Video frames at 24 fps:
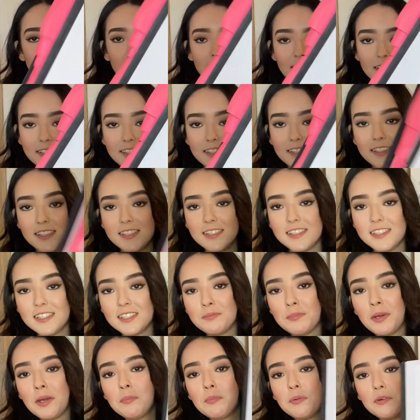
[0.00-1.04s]
Yes, this
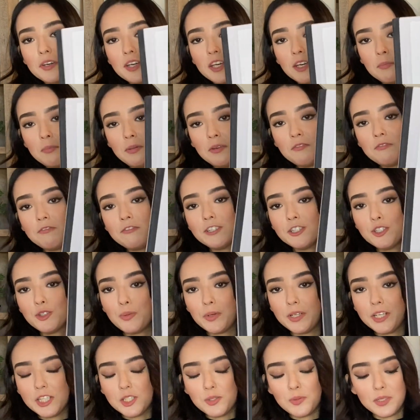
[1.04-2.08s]
is my bookkeeping for
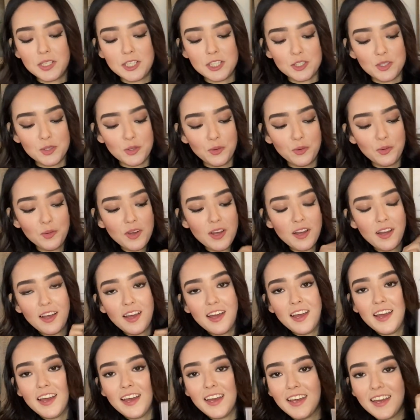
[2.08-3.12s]
2022.
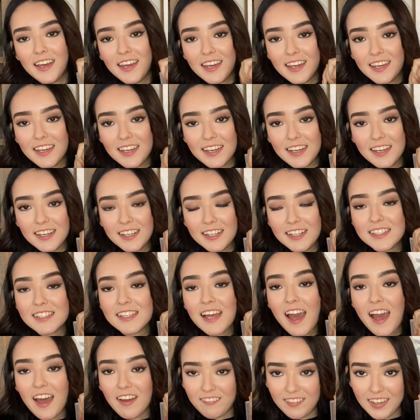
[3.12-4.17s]
It
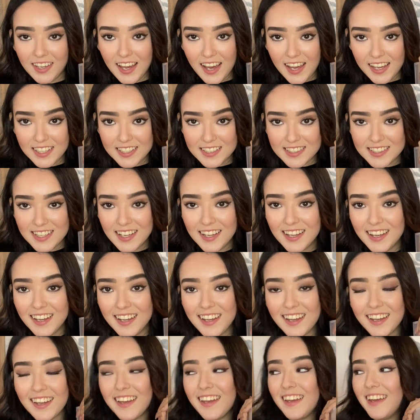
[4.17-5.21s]
is heavy, guys.
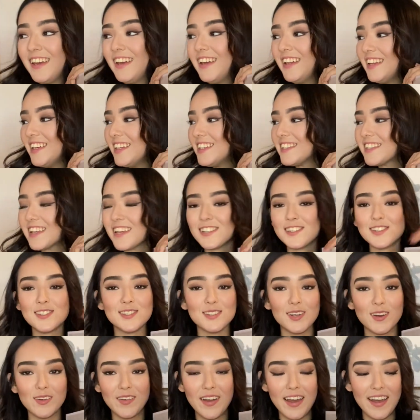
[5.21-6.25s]
It is
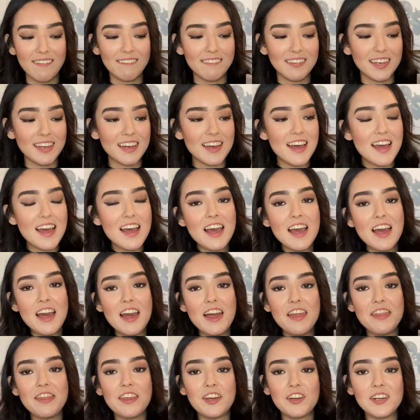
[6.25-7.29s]
so heavy.
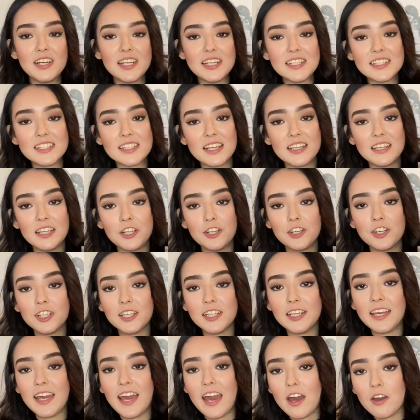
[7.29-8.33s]
There is
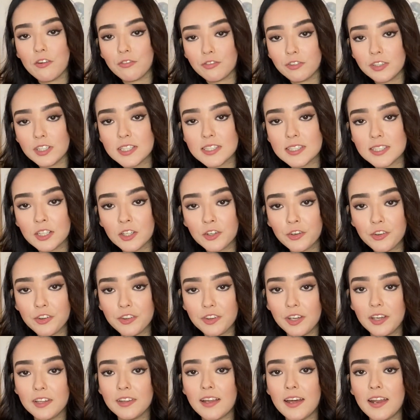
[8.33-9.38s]
literally every single
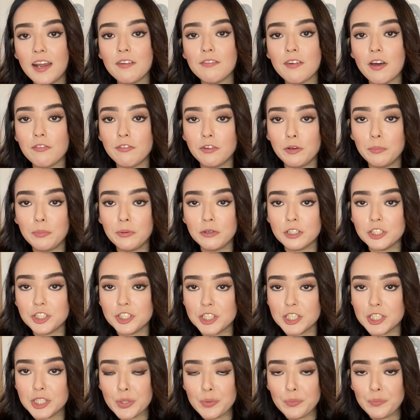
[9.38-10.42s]
thing that I've ever
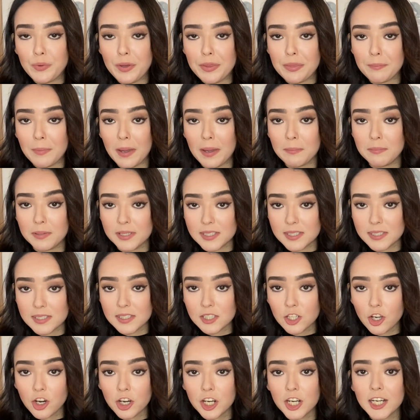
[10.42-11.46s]
purchased with my
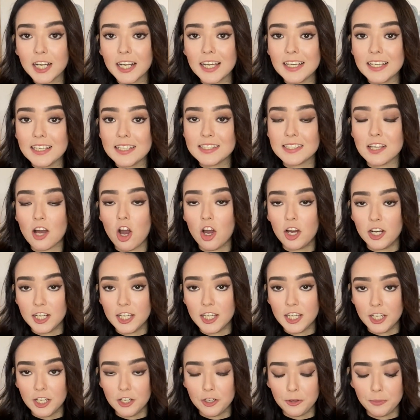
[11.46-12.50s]
business card is
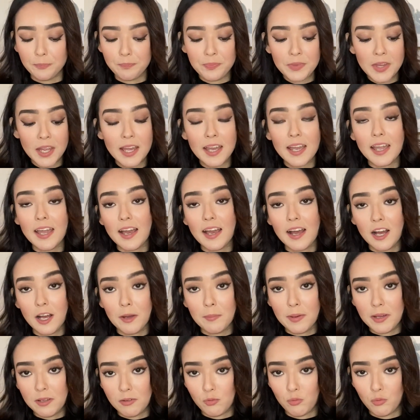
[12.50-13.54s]
on here.
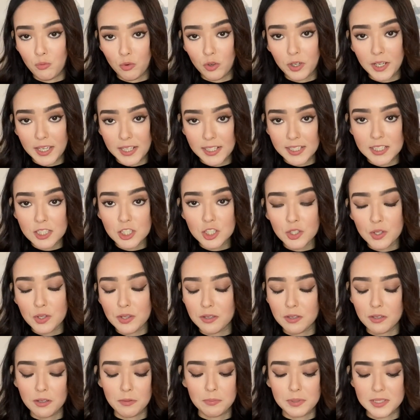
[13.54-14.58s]
And we'll get
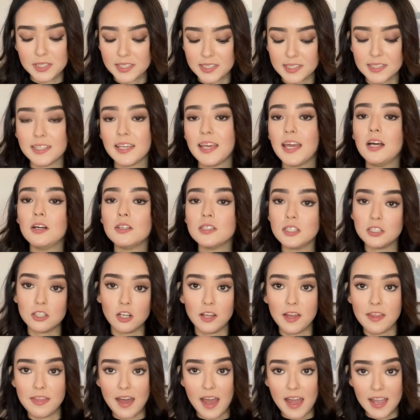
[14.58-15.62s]
into the business account
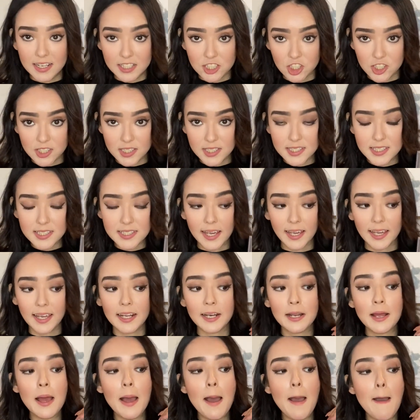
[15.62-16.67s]
and all that in just a
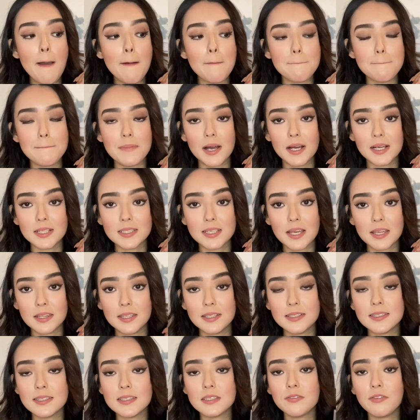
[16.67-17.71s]
second. But
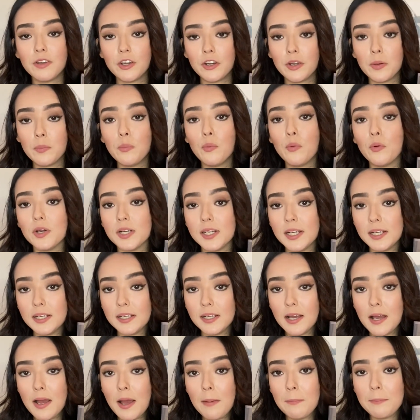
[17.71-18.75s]
this is very
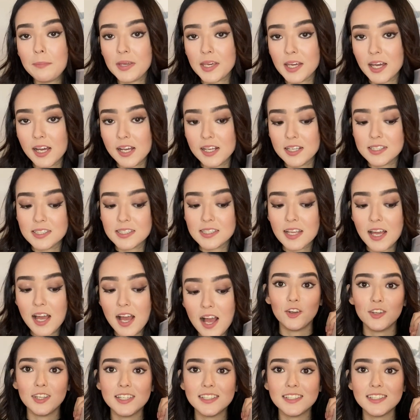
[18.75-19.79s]
important because
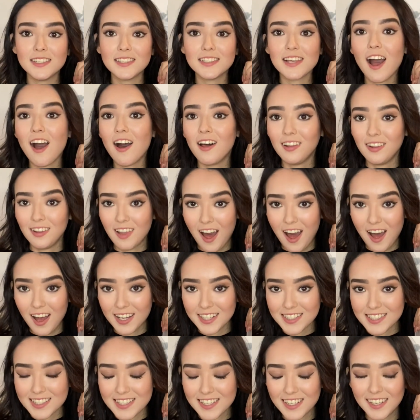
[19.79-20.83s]
I know this is a
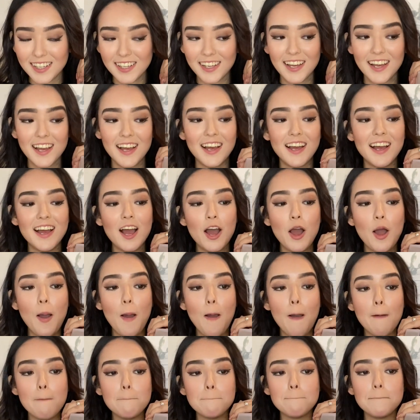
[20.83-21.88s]
lot,
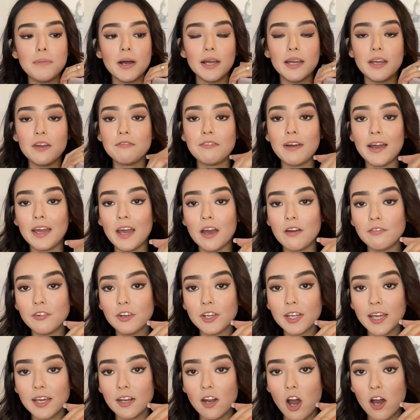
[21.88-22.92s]
but if I
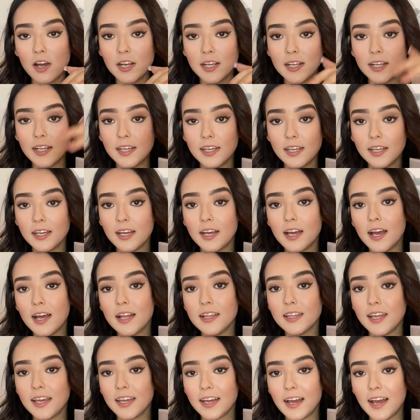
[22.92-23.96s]
ever get
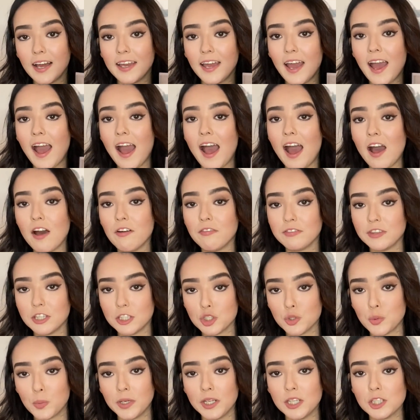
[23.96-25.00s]
audited, like I have
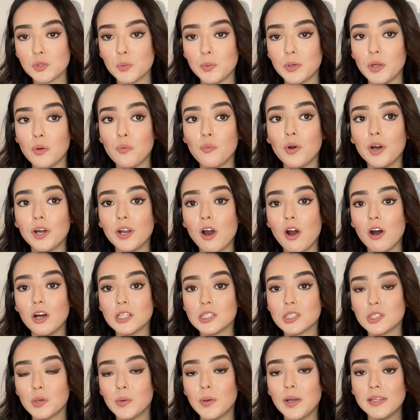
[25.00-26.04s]
the 2021
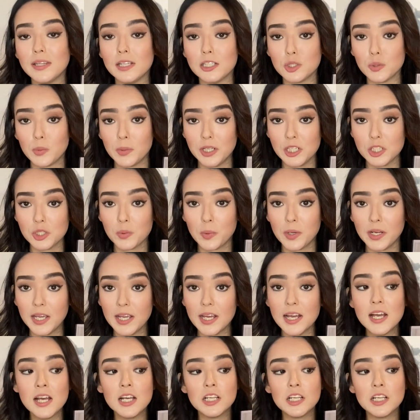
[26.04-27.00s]
also and the 2020.